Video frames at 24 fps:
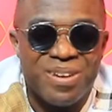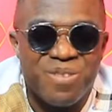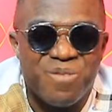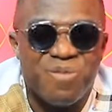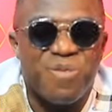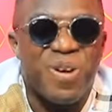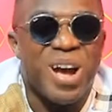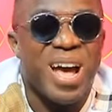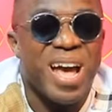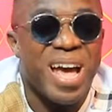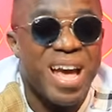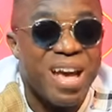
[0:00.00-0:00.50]

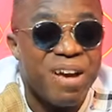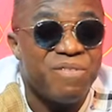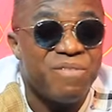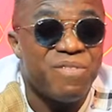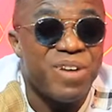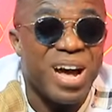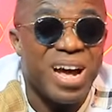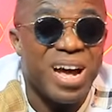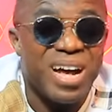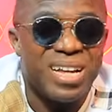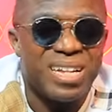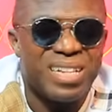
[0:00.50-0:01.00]

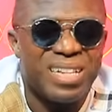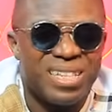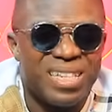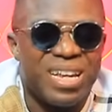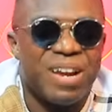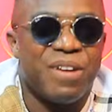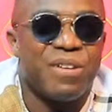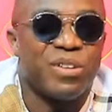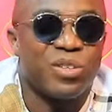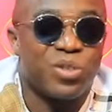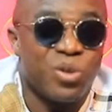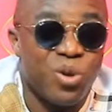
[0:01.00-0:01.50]
wherever
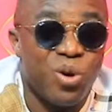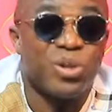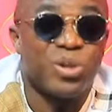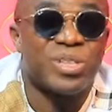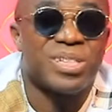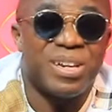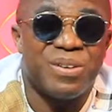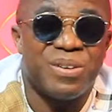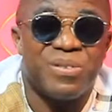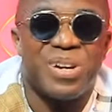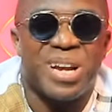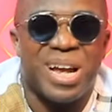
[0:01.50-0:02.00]
there is
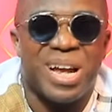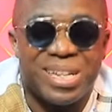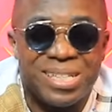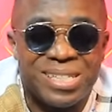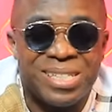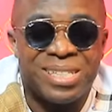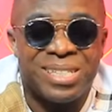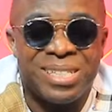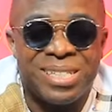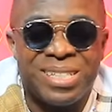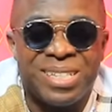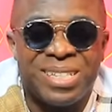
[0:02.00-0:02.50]
cause and
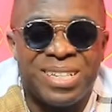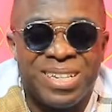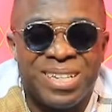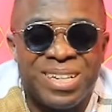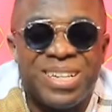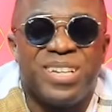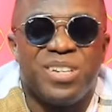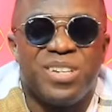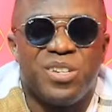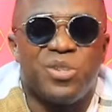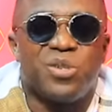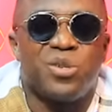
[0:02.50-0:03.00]
reaction,
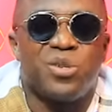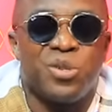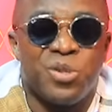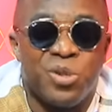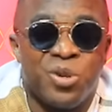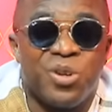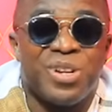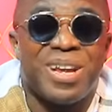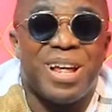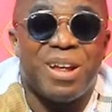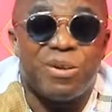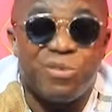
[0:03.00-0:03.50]
you should
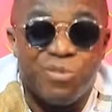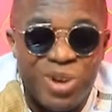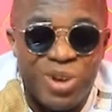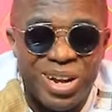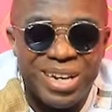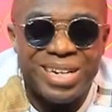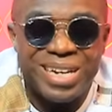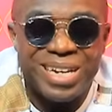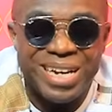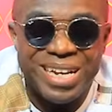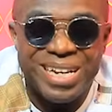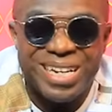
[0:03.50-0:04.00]
know that
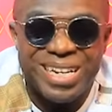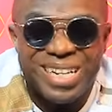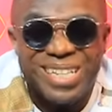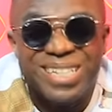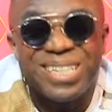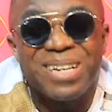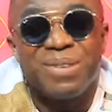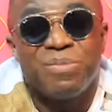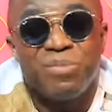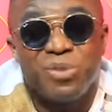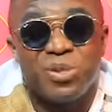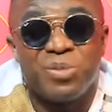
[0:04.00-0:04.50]
one day the
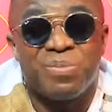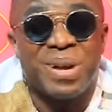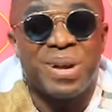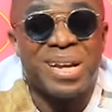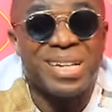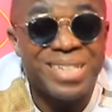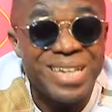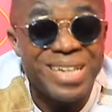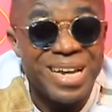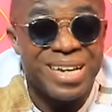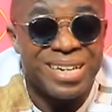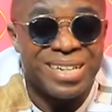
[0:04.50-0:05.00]
tables
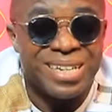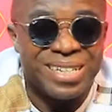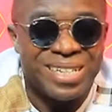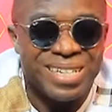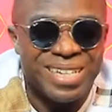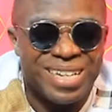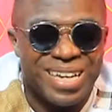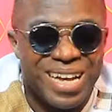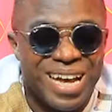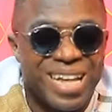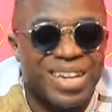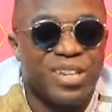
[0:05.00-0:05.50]
might turn
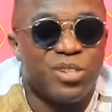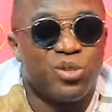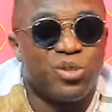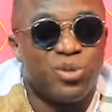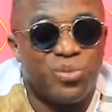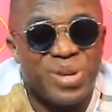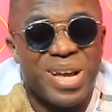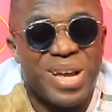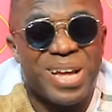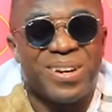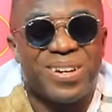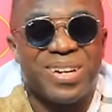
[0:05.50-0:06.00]
and it
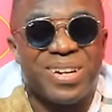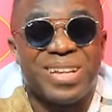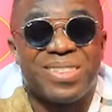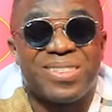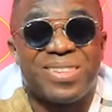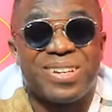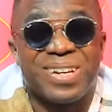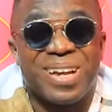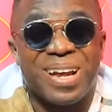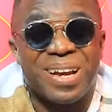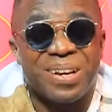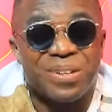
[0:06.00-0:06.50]
will be another
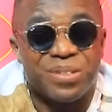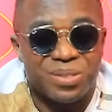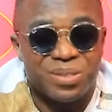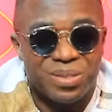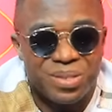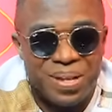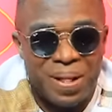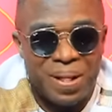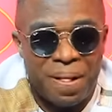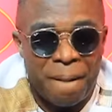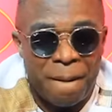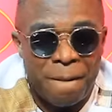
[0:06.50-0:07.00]
thing
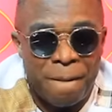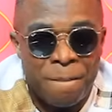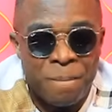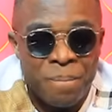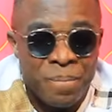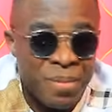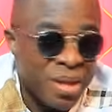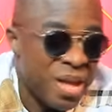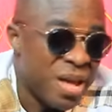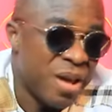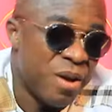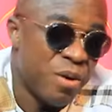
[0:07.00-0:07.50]
else.
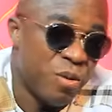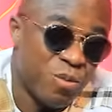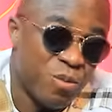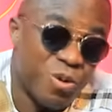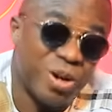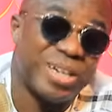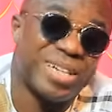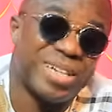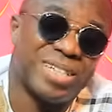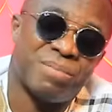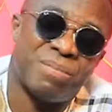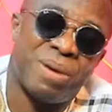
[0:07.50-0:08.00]

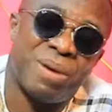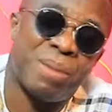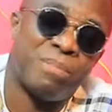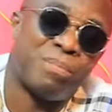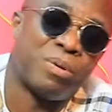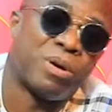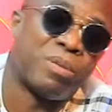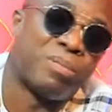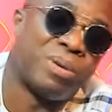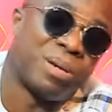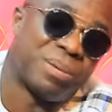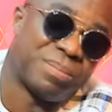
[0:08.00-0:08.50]
What is my
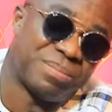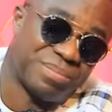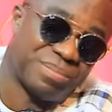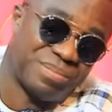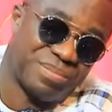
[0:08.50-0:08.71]
problem?